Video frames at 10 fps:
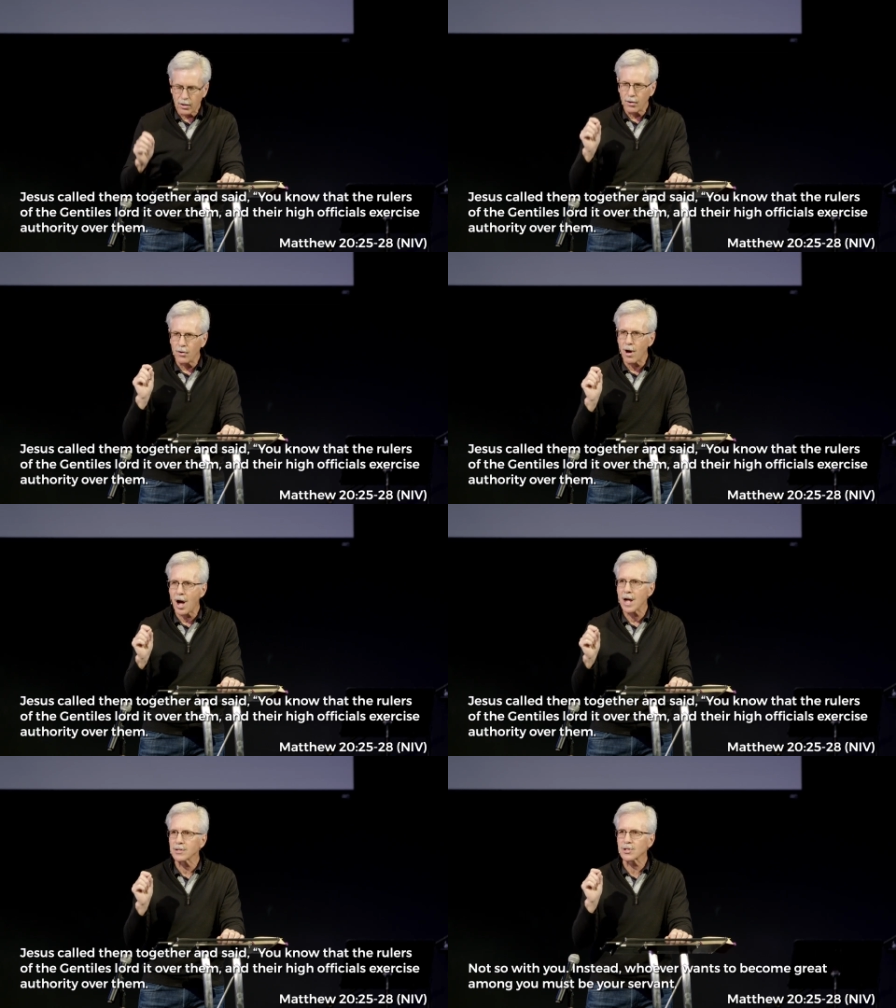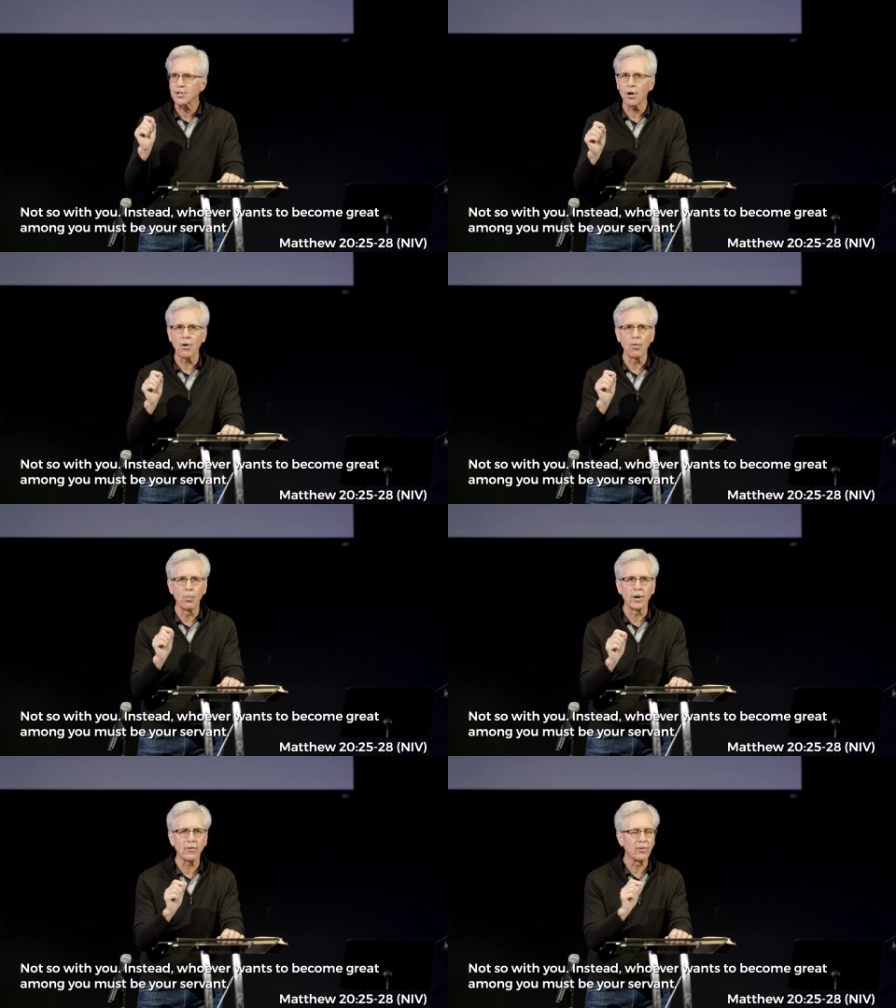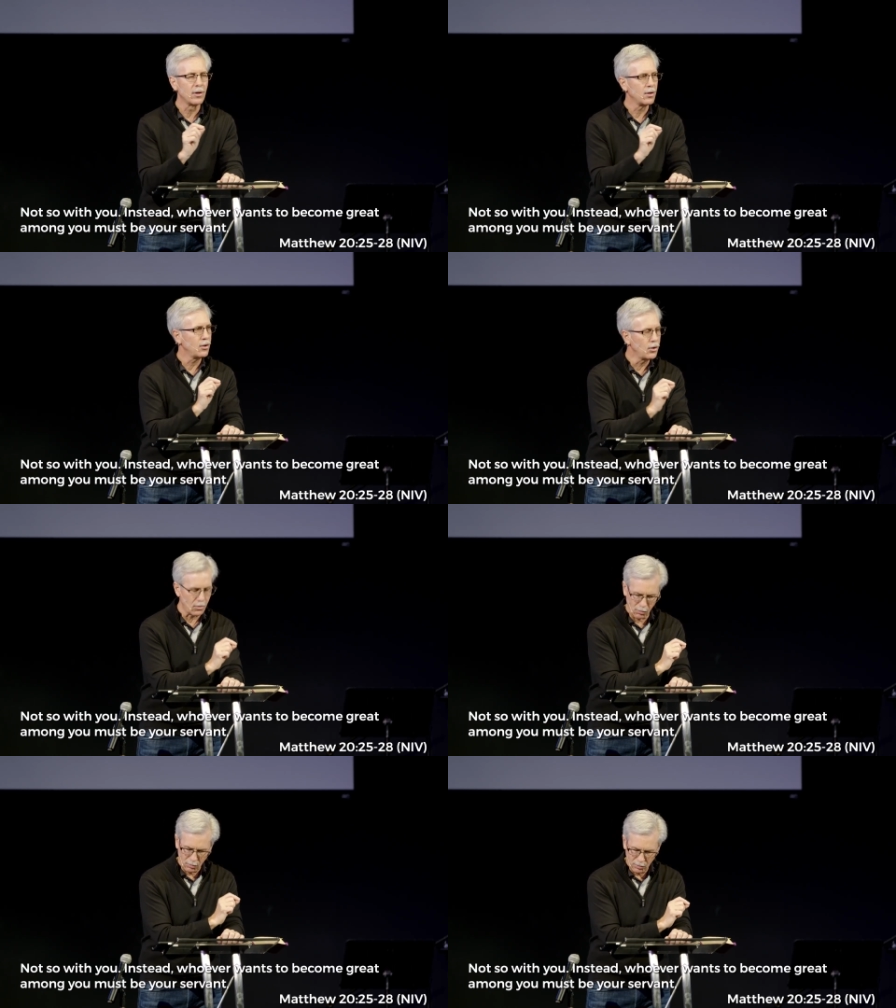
Not so with you.